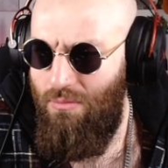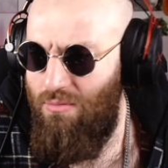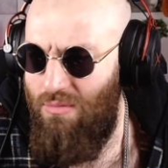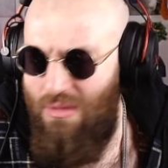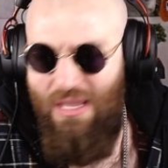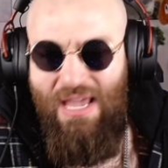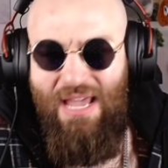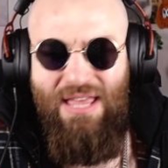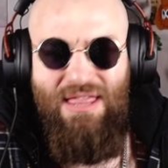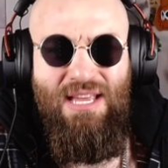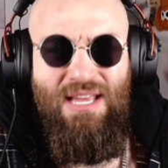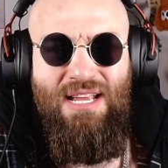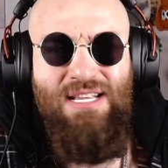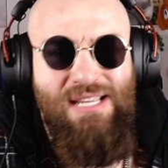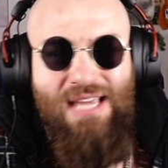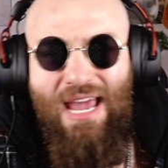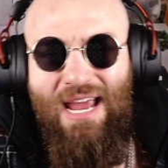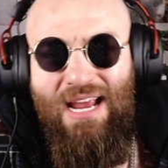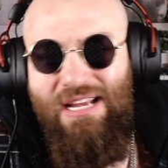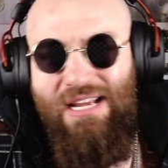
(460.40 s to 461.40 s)
In this
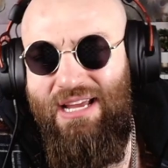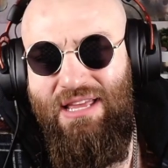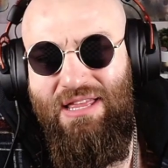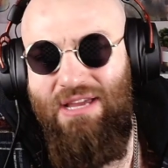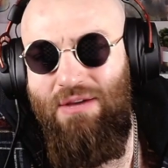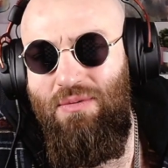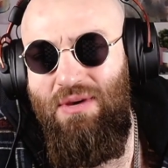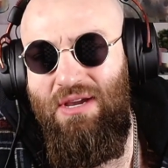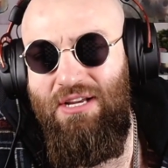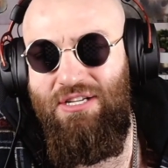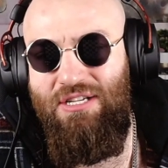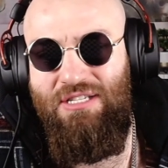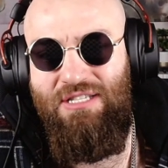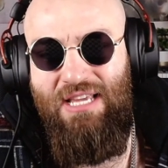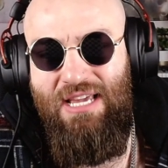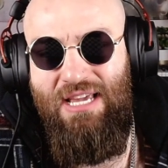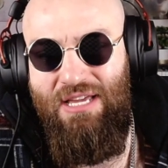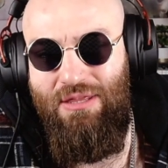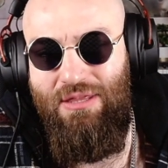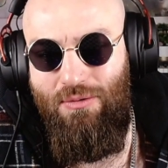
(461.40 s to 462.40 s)
case, I think we could just
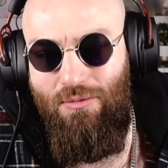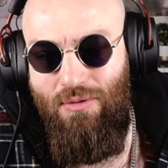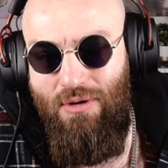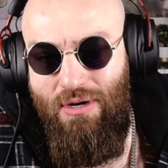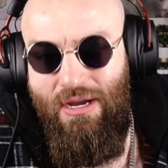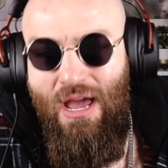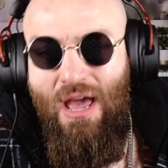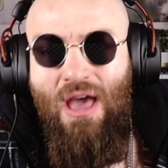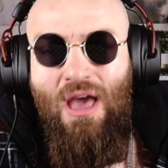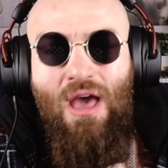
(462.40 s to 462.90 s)
take the rook.